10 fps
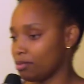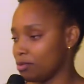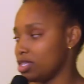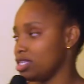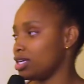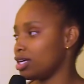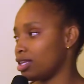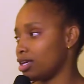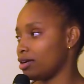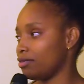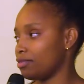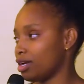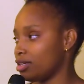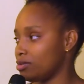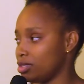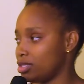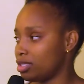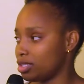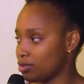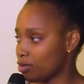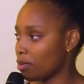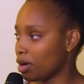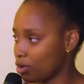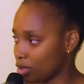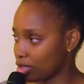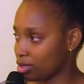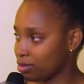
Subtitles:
we hear they are fried with transformer oil.